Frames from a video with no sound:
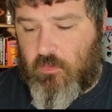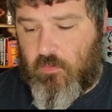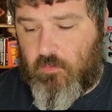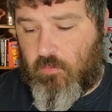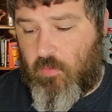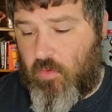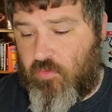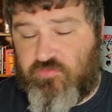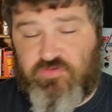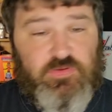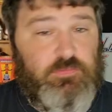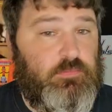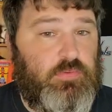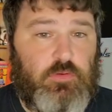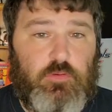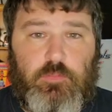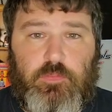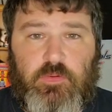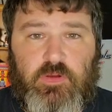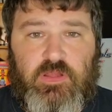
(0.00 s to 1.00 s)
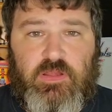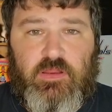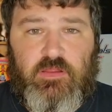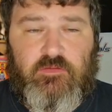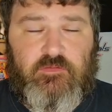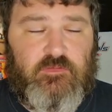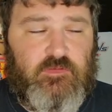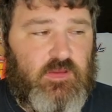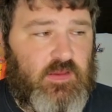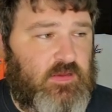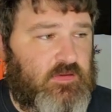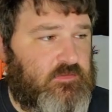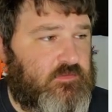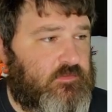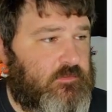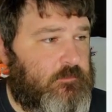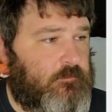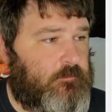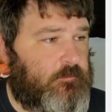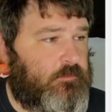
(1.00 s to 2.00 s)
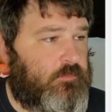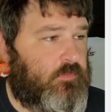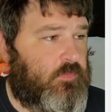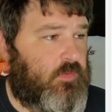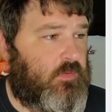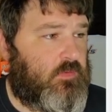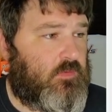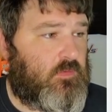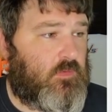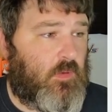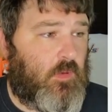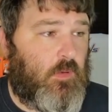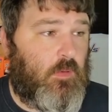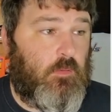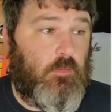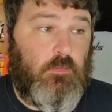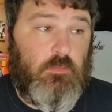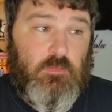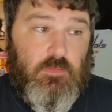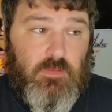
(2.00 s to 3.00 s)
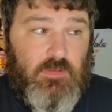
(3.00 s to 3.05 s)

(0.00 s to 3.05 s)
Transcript: Hirogen blueprint exchange. So